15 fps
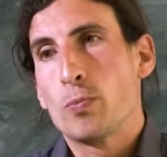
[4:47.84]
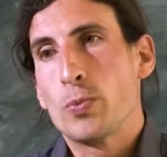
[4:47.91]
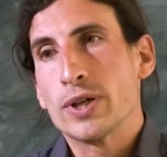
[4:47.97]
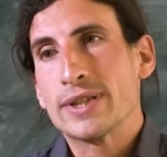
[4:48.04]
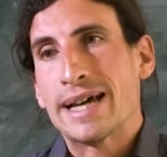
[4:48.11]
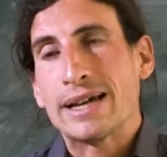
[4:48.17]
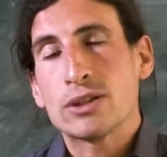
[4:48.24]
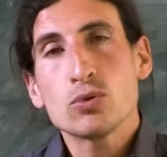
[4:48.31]

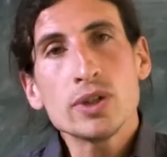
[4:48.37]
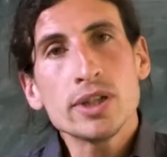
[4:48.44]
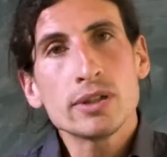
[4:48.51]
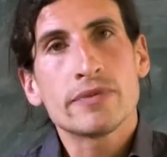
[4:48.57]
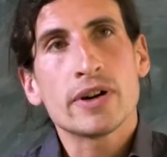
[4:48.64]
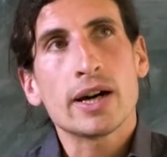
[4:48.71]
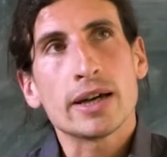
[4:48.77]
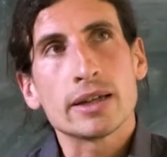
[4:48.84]
But I do
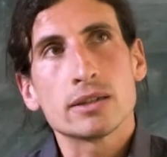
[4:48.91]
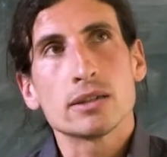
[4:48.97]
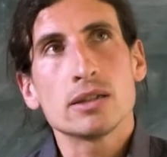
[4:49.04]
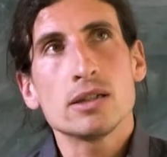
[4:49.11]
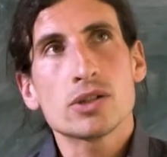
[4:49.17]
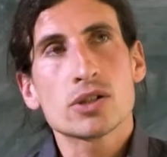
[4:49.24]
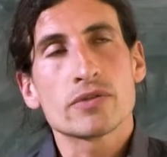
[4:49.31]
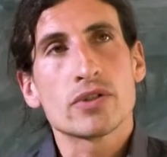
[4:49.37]
invite
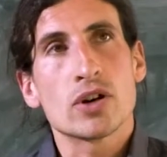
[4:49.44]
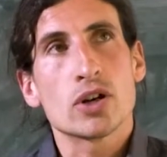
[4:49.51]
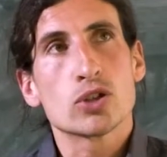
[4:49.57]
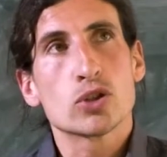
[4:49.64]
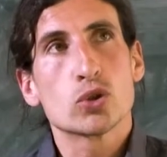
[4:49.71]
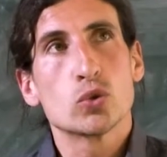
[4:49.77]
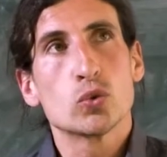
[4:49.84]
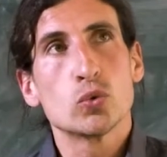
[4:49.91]
each of
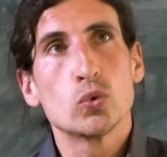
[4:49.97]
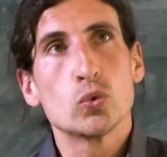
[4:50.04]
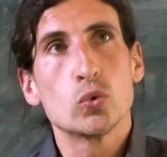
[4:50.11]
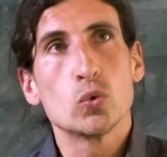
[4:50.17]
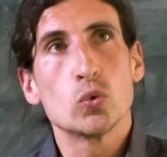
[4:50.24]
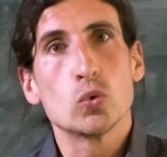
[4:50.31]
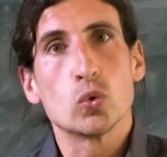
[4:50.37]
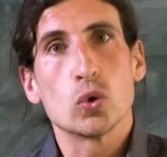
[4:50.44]
us
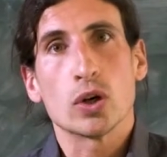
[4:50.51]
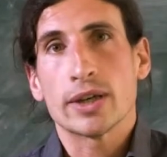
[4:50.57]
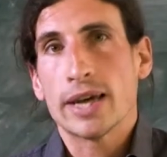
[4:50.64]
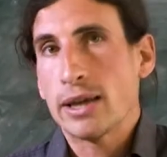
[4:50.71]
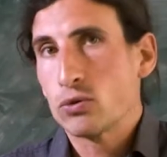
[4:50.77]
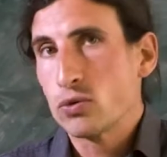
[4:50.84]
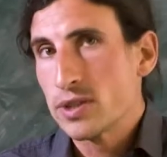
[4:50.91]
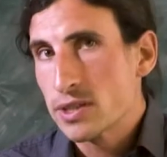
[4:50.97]
to,
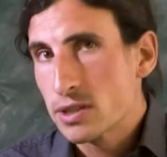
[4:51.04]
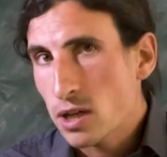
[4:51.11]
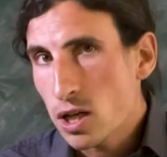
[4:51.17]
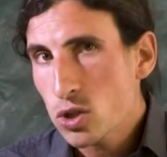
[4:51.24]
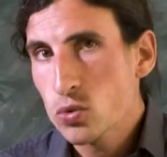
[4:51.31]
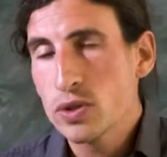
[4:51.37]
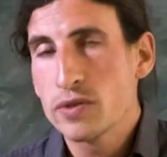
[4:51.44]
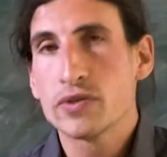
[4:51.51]
again, to
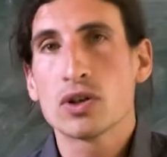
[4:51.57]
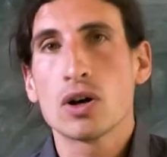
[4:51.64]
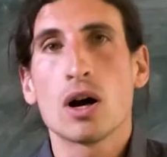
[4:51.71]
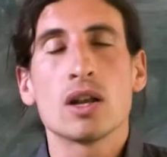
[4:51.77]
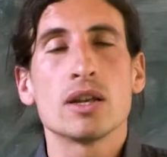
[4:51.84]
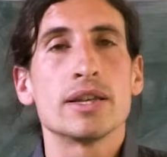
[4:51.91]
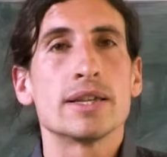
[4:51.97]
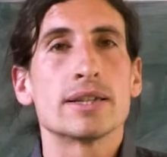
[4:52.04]
discuss with
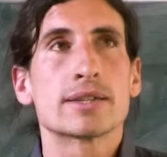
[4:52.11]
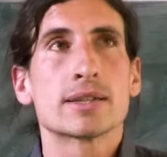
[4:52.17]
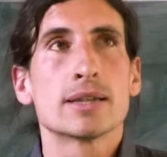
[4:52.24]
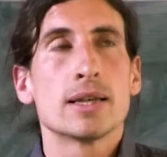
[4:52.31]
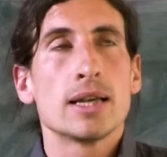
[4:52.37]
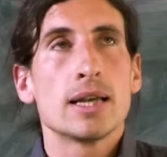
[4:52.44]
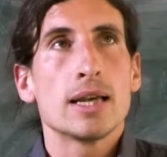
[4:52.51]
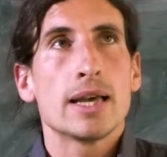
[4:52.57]
colleagues
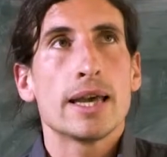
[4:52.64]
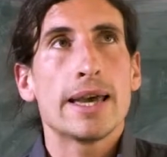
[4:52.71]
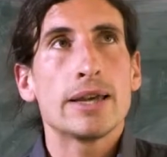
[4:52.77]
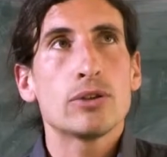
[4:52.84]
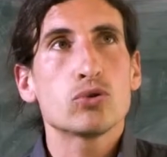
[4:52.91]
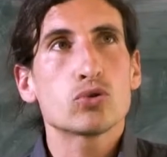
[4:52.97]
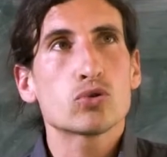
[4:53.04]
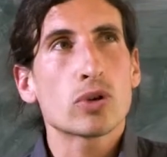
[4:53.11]

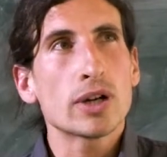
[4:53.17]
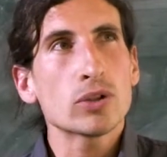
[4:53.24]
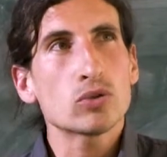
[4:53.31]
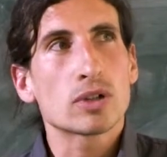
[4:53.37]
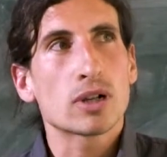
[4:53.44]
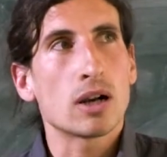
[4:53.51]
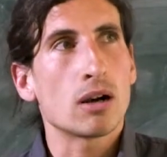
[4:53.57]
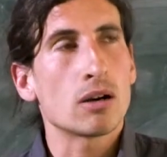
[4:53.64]
and to try
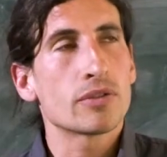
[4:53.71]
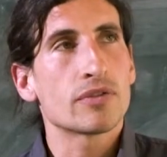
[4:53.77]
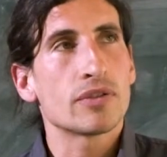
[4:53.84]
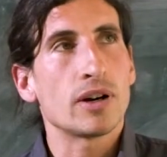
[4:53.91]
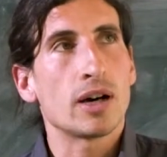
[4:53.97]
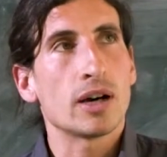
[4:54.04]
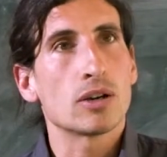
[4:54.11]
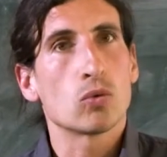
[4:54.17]
to
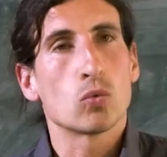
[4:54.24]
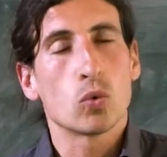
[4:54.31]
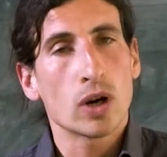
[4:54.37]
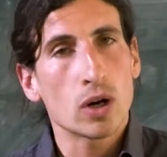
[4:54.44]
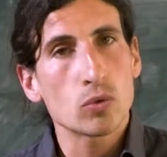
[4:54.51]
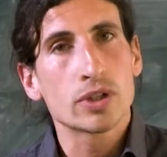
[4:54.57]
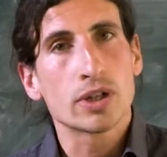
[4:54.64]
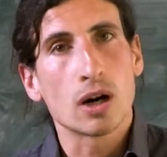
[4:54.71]
clarify
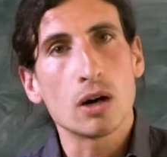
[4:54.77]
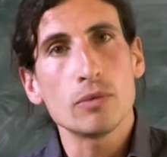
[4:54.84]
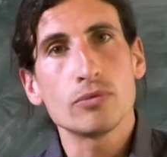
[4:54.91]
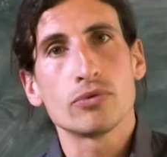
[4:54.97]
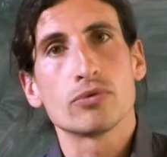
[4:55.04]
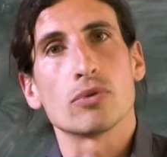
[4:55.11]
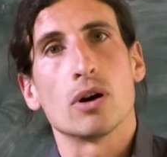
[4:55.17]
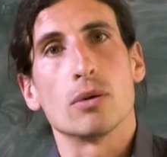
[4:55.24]
where we come
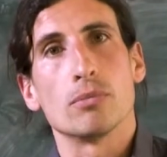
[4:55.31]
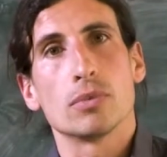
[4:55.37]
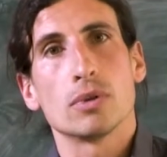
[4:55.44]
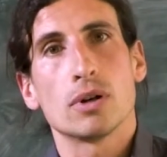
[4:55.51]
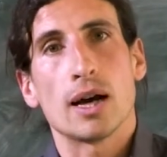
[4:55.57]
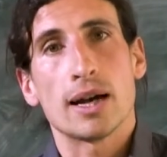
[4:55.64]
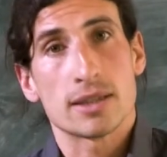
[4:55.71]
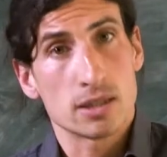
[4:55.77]
from
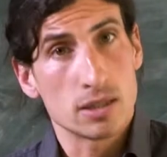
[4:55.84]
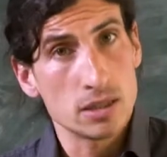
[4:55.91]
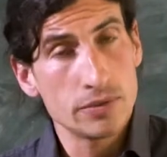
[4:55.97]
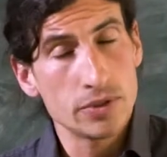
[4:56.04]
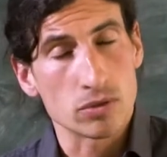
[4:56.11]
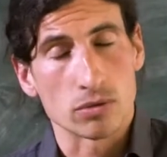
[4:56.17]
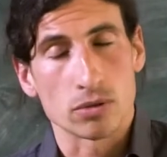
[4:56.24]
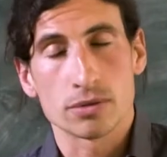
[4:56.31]
as
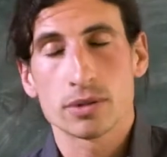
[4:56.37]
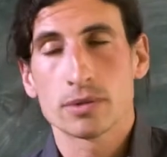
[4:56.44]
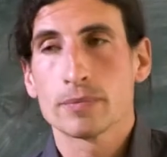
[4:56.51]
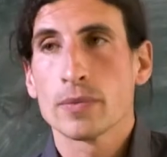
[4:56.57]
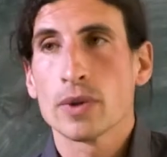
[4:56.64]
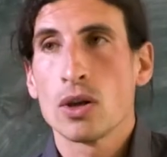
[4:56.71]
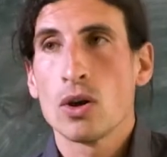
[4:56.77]
individuals.